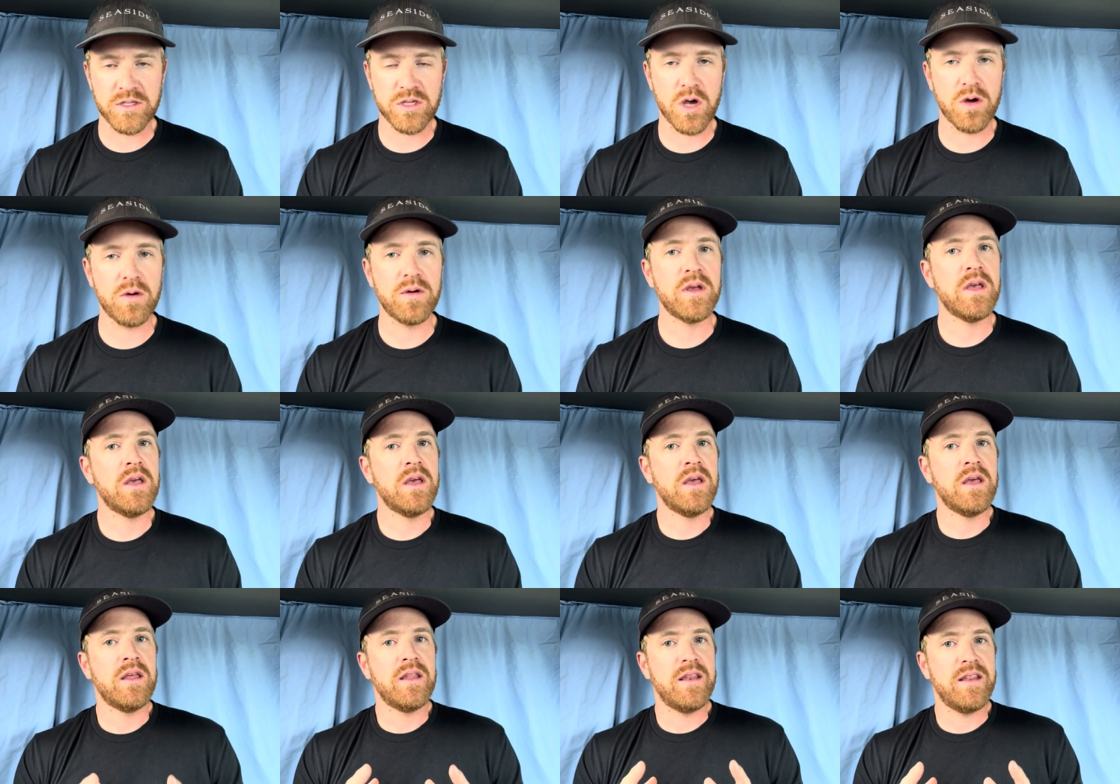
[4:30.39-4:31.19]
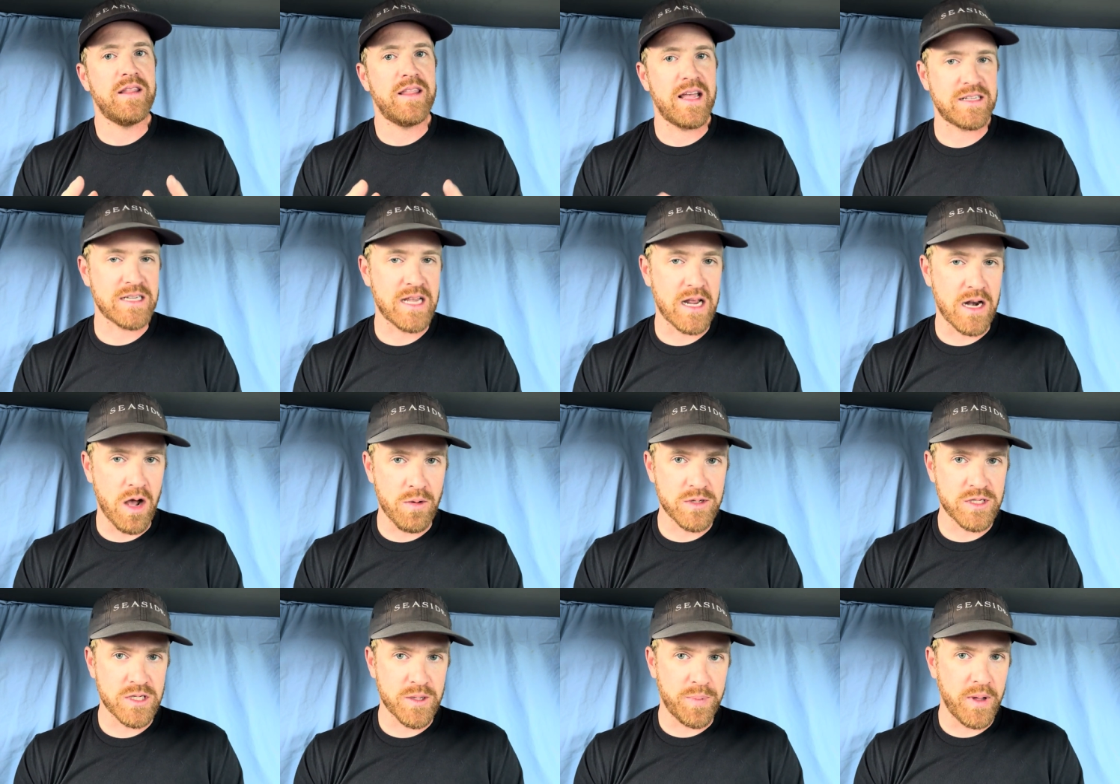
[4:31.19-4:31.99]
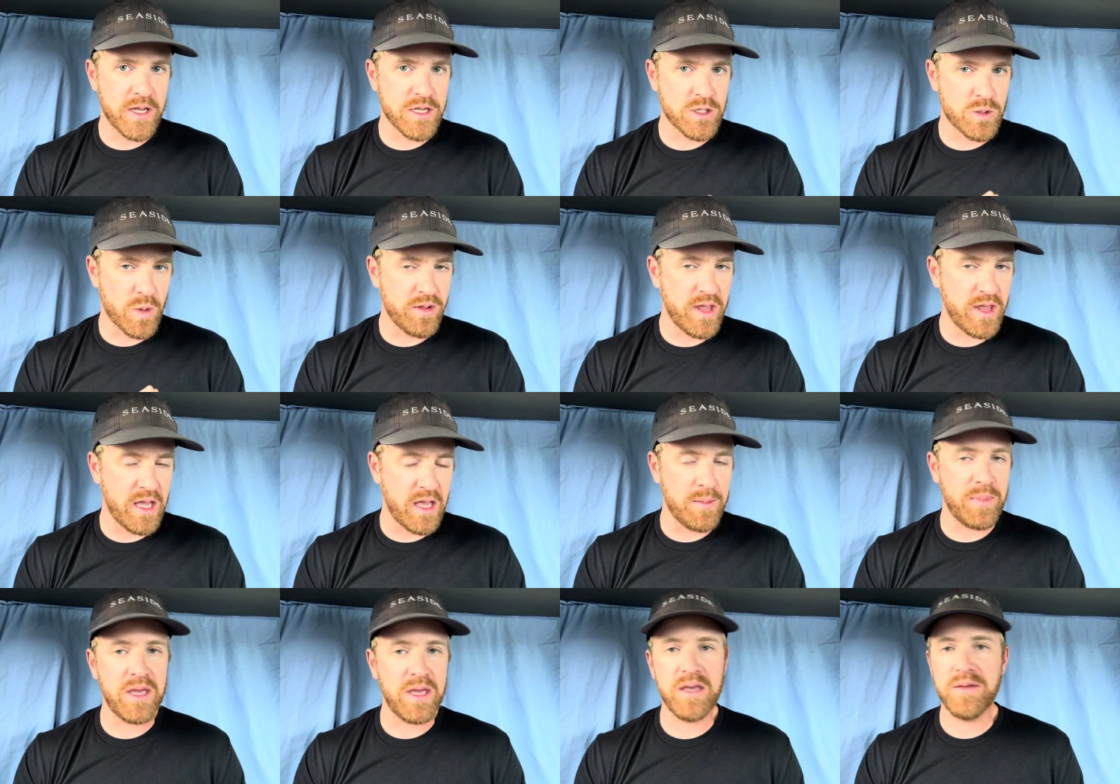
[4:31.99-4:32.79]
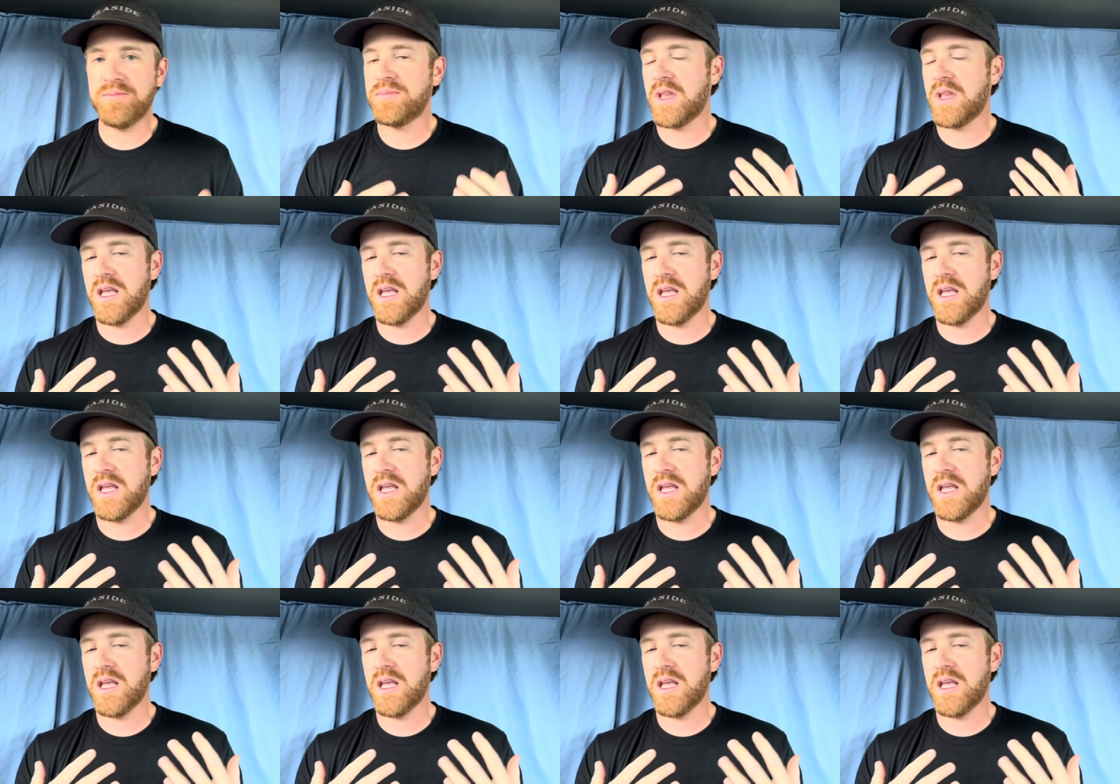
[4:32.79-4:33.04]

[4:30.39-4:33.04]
So that's not always a place where they can be.